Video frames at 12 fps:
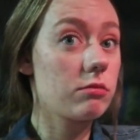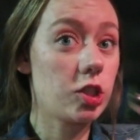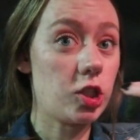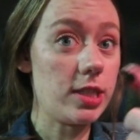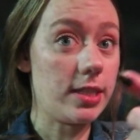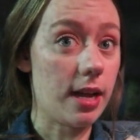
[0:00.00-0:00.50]
done
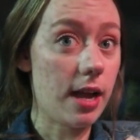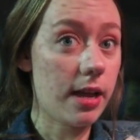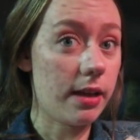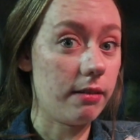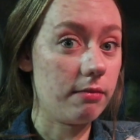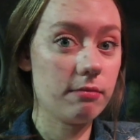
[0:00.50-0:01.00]
with the pumpkin.
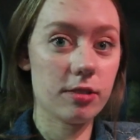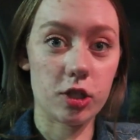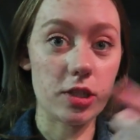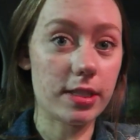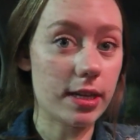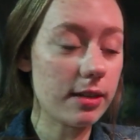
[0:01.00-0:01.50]
She's done. She's
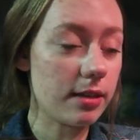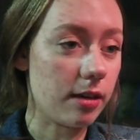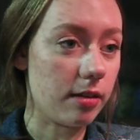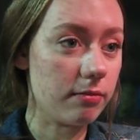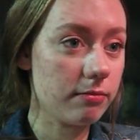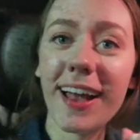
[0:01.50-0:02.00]
done, y'all.
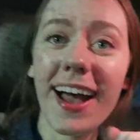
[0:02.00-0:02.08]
